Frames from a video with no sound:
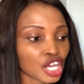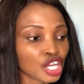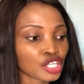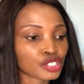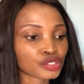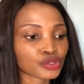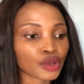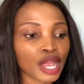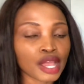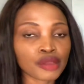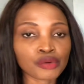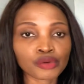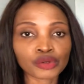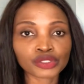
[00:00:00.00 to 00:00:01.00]
so I
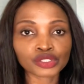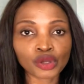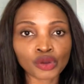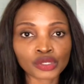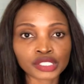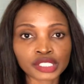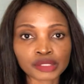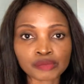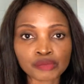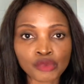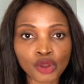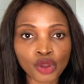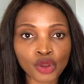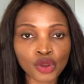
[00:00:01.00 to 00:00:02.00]
won't order
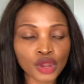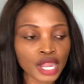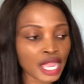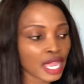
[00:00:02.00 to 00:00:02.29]
more.